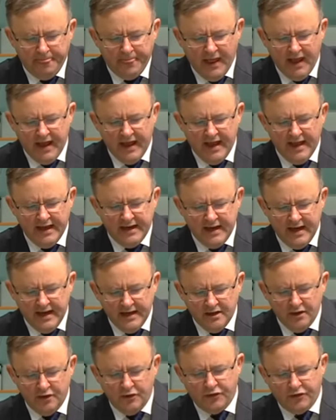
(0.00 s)
that had
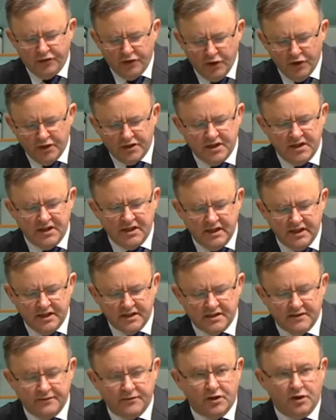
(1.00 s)
ended 30
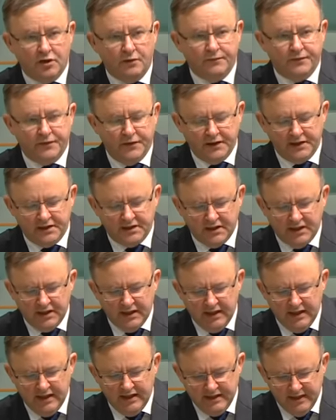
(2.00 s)
years of conflict
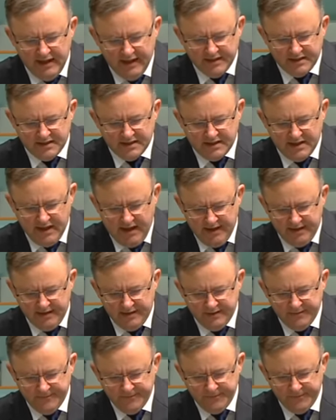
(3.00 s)
in that state,